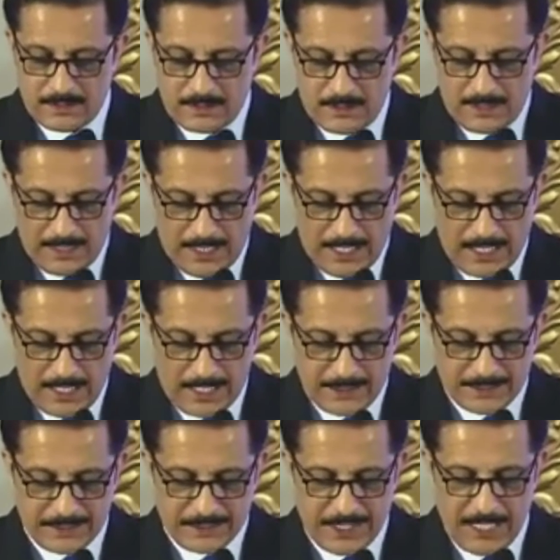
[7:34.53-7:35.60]
and
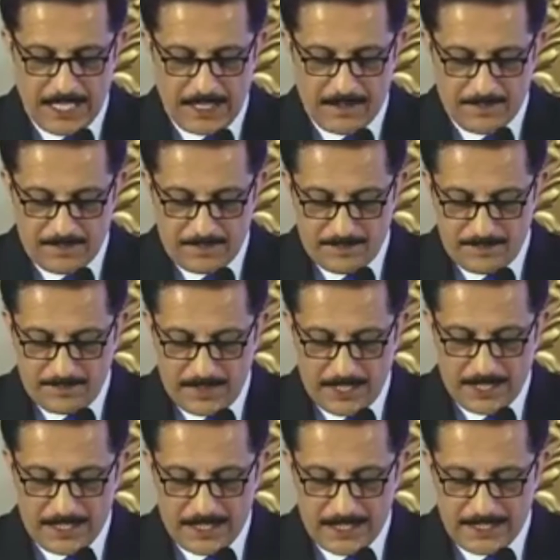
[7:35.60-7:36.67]
shame in
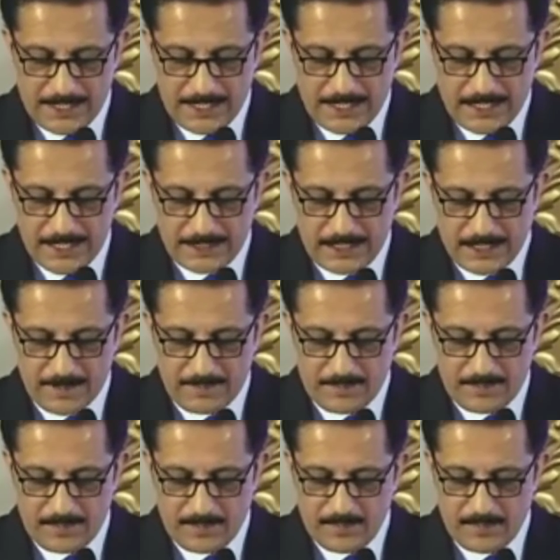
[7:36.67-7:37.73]
declaring them
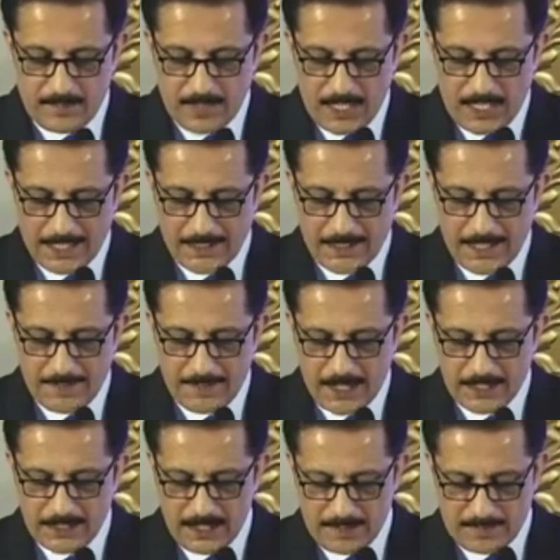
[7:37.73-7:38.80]
or deeming
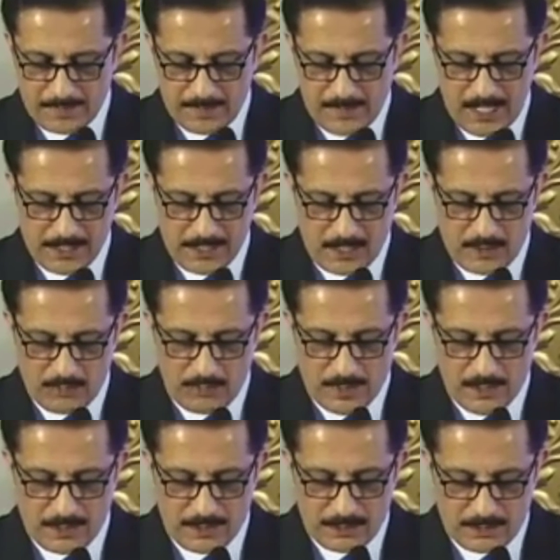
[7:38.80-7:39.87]
them as a
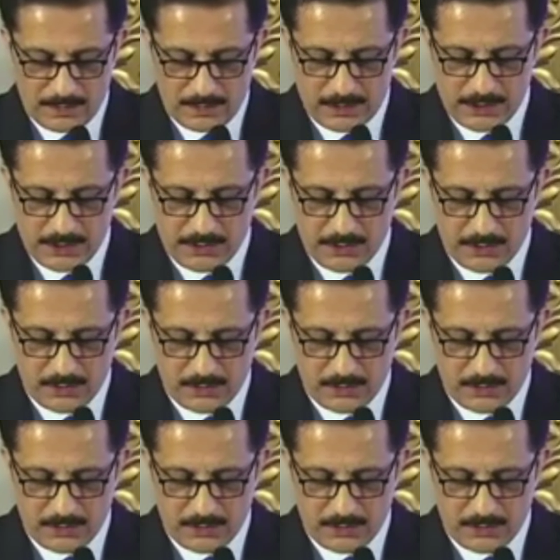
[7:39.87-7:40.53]
human resource.